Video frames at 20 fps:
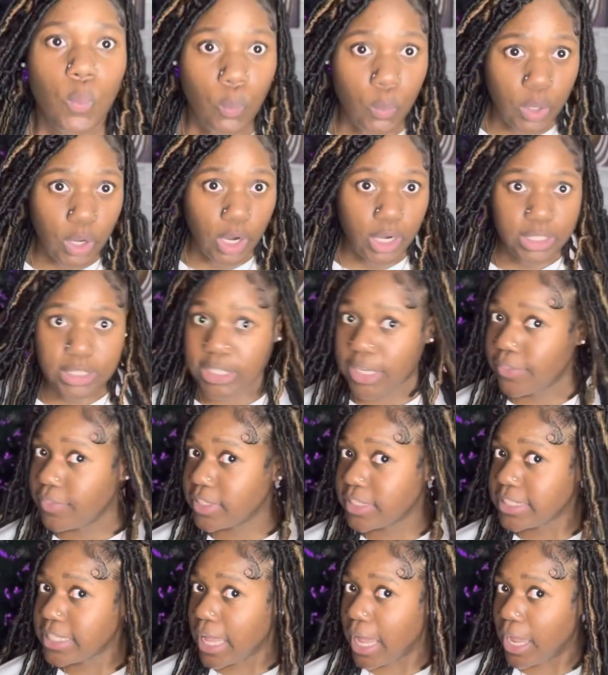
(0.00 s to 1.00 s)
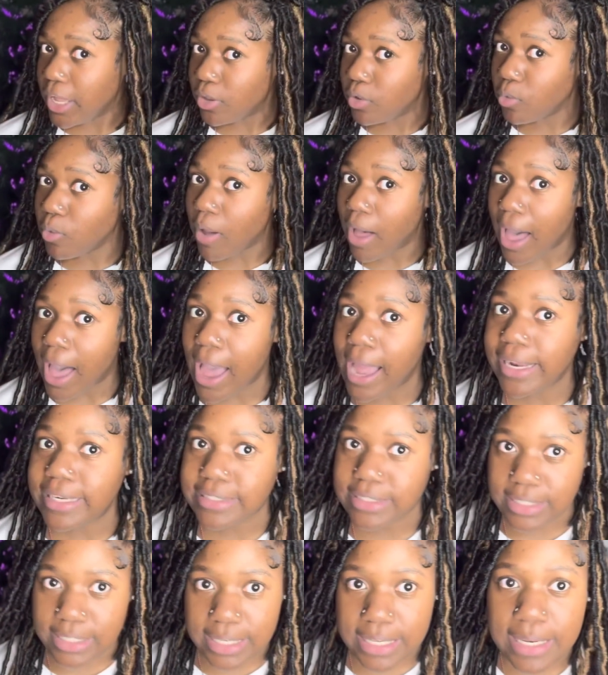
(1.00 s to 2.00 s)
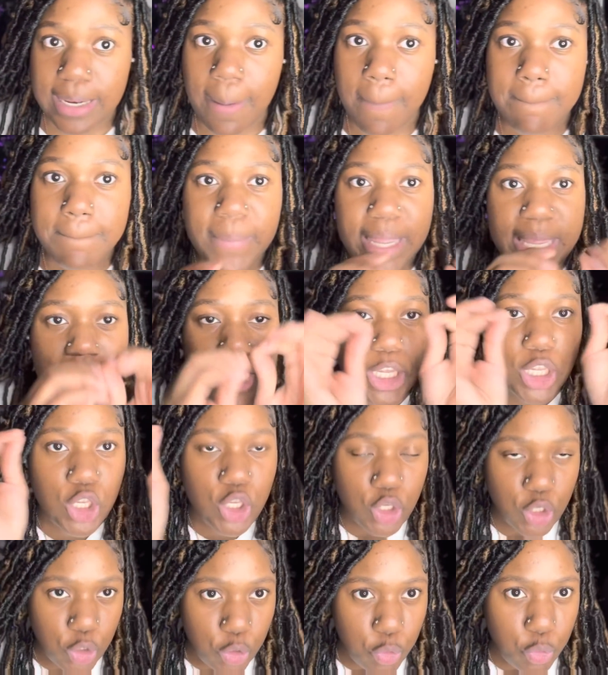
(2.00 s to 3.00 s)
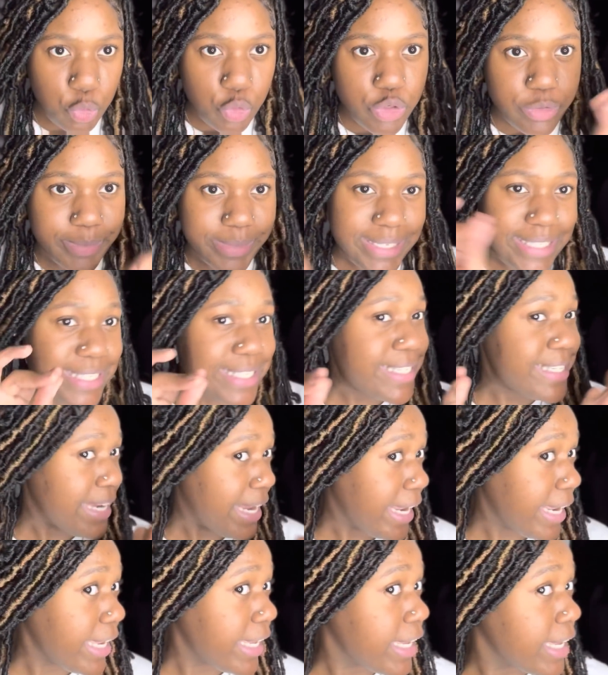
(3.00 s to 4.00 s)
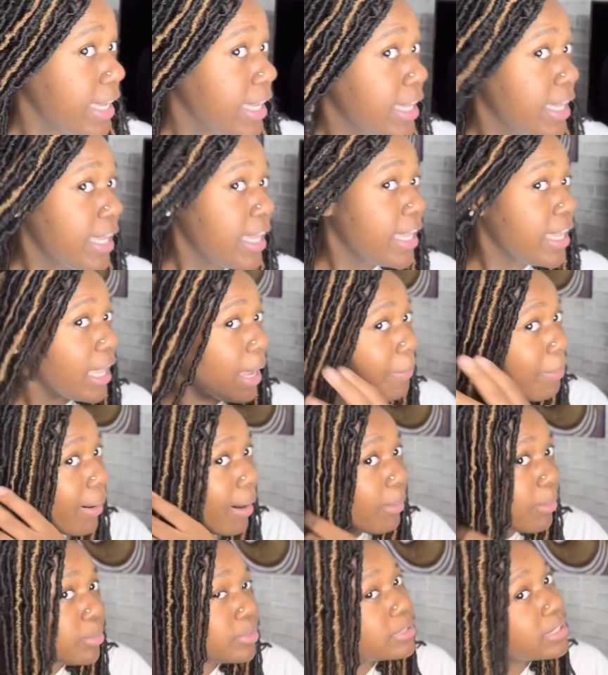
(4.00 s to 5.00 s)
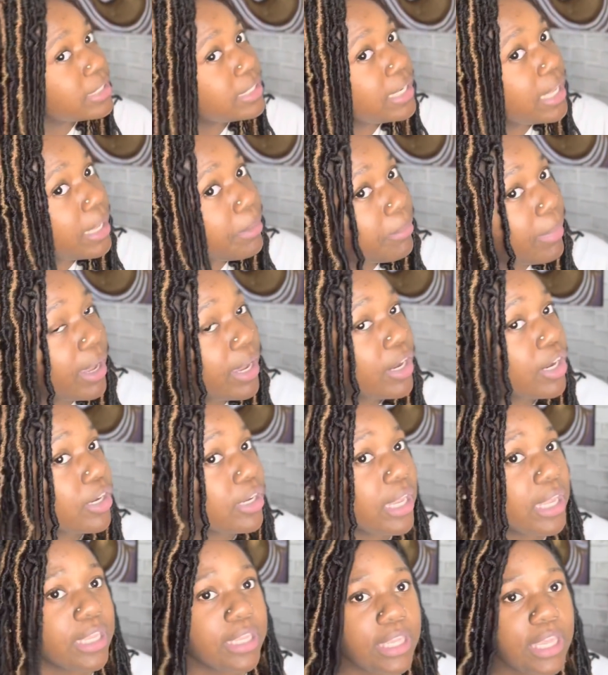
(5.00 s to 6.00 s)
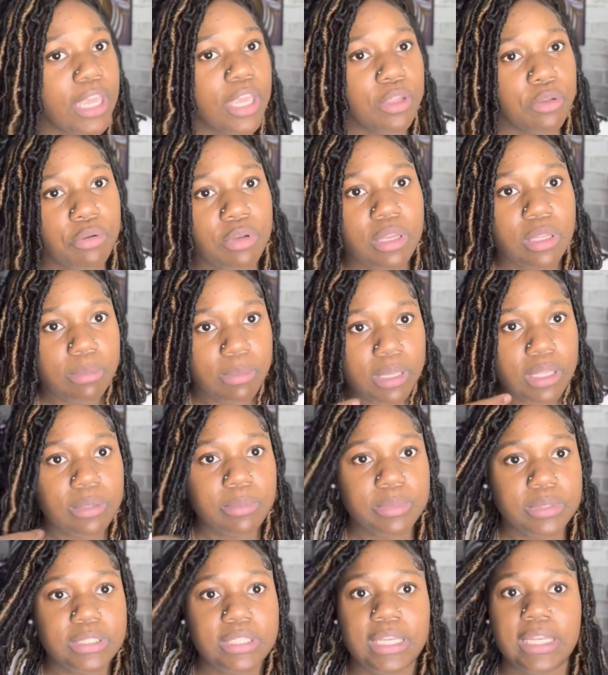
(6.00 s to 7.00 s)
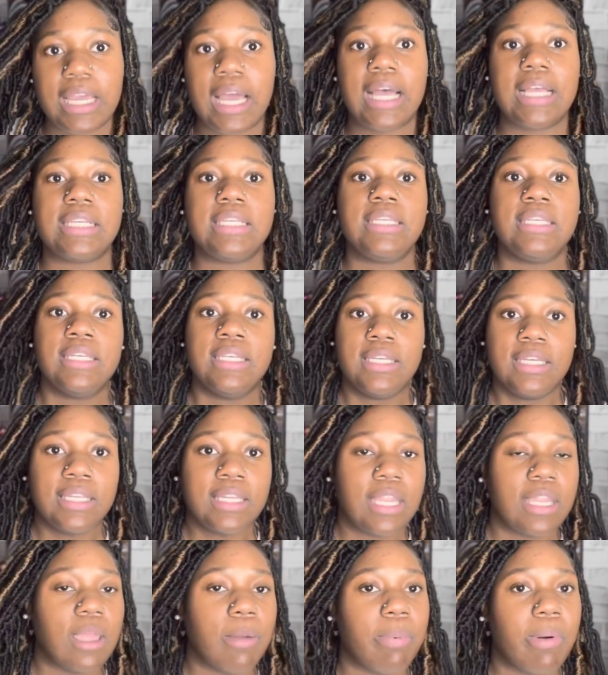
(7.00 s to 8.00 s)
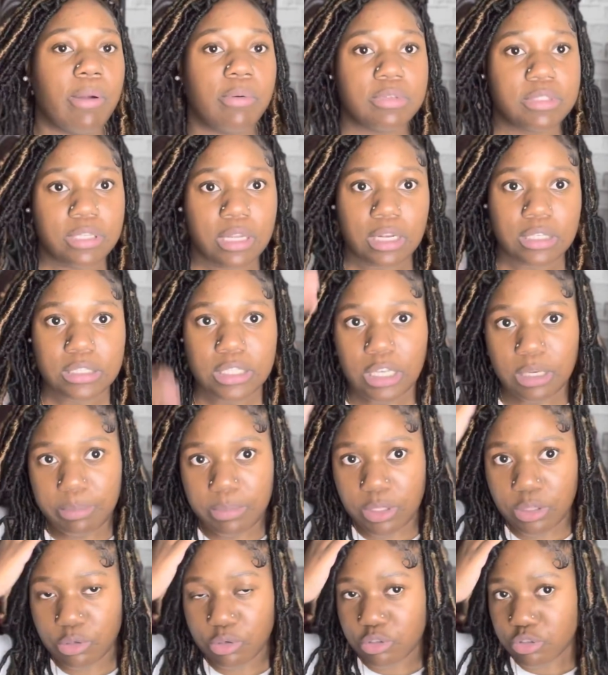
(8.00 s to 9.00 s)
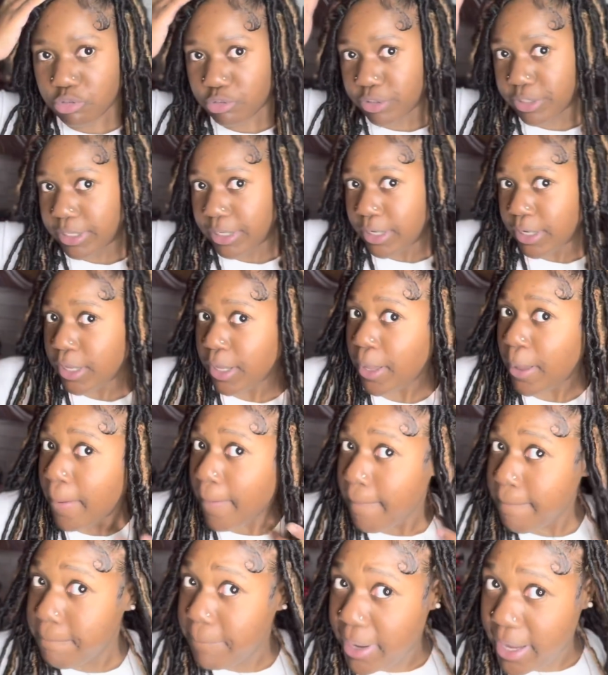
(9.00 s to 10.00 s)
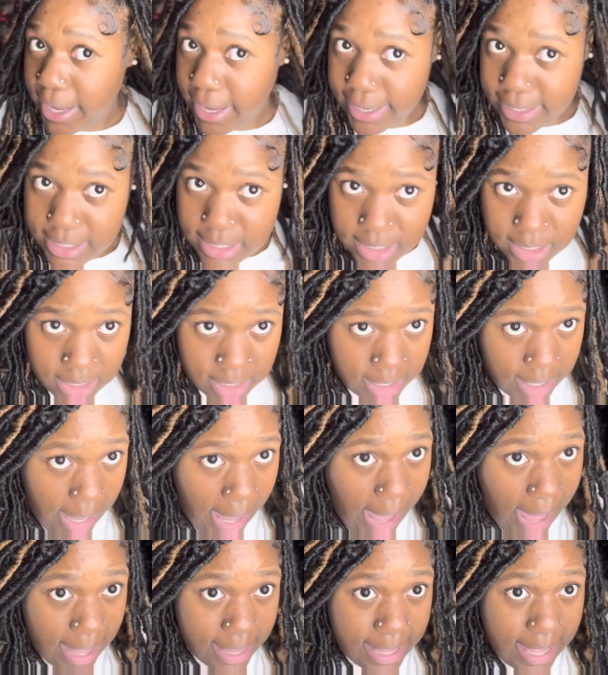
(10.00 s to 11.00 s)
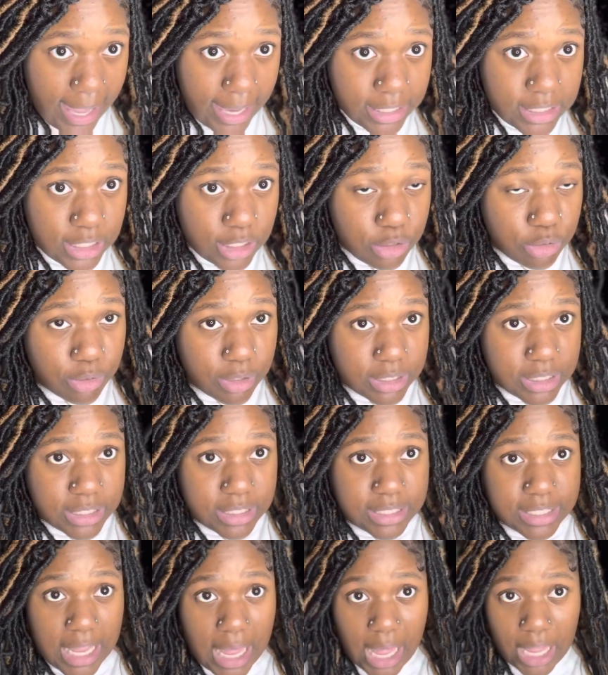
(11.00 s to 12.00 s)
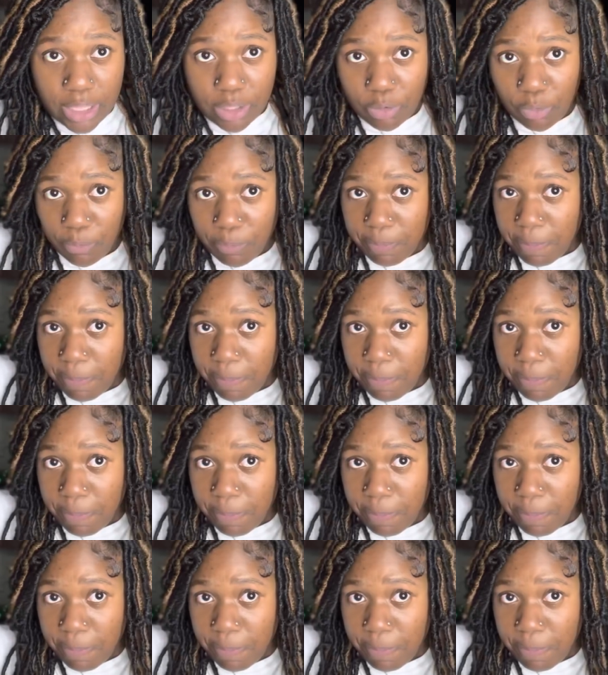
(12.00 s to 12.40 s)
We are done the style. I did make a huge mistake. I probably was looking at my hair like, yeah, you didn't make a mistake. Yeah, probably was trying to tell me through the screen. But I had to do a style.